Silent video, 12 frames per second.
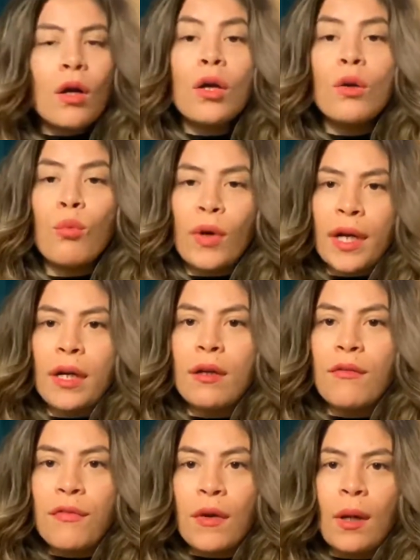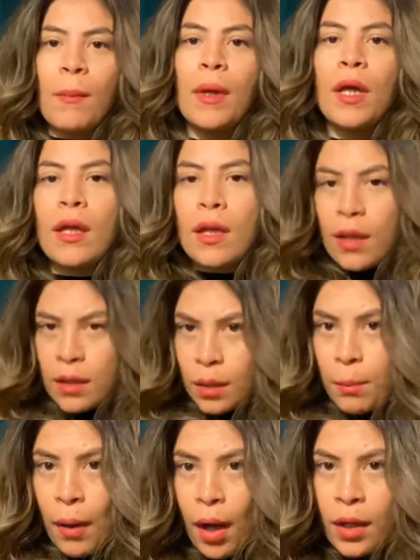work from the
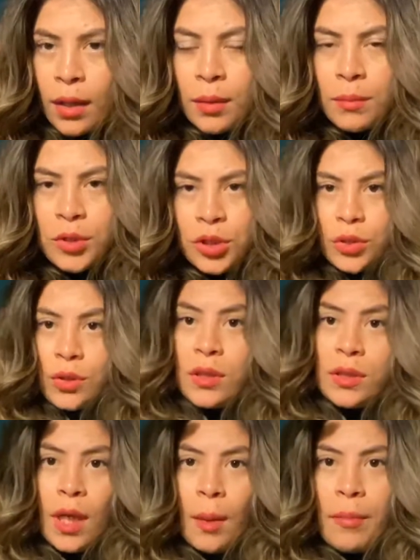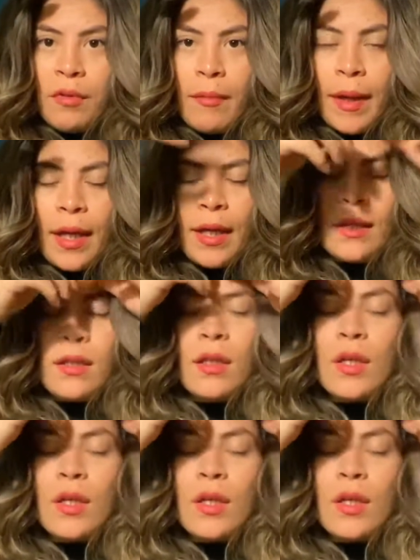bottom to the top of my head.